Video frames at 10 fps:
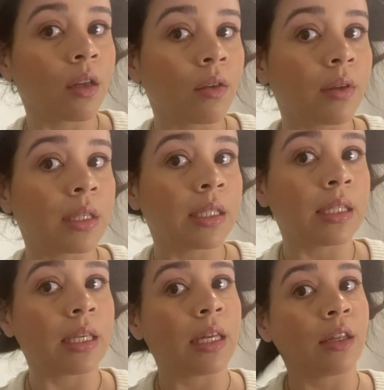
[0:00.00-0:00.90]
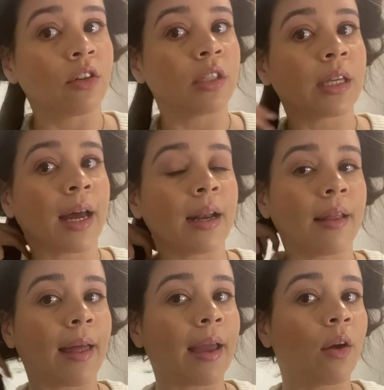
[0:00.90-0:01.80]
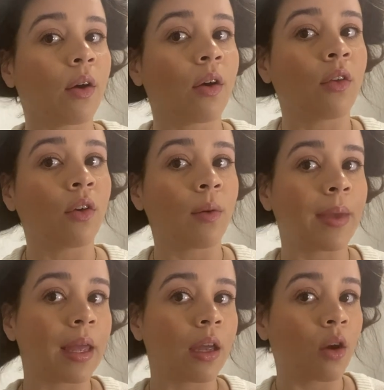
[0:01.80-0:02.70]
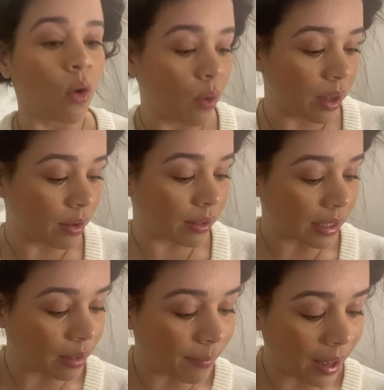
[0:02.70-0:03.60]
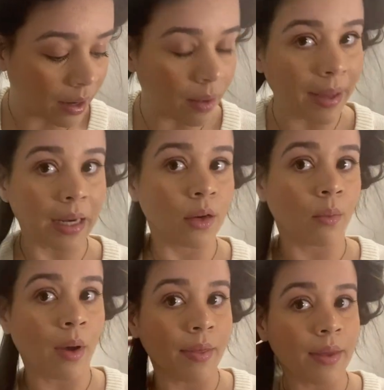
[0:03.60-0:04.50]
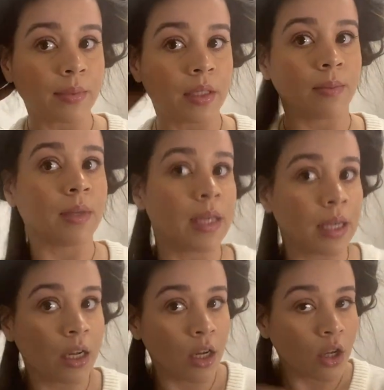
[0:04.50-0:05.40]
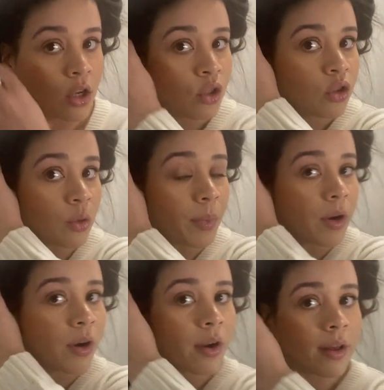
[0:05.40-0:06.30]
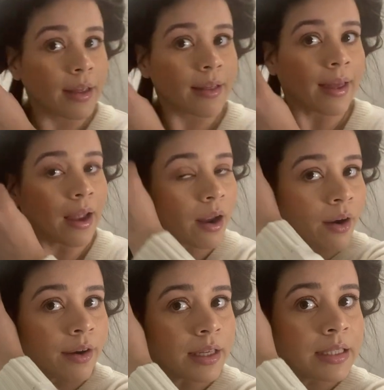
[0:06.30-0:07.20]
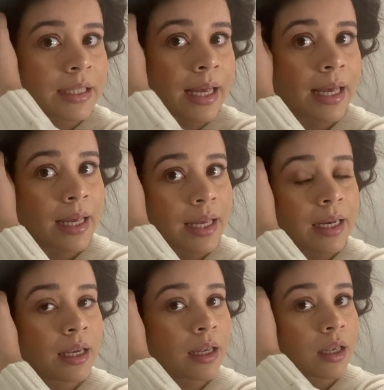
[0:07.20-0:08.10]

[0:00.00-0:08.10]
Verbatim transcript: you can see they're just kind of like a little bit coiled at the bottom. I didn't want them to be super curly like I already said.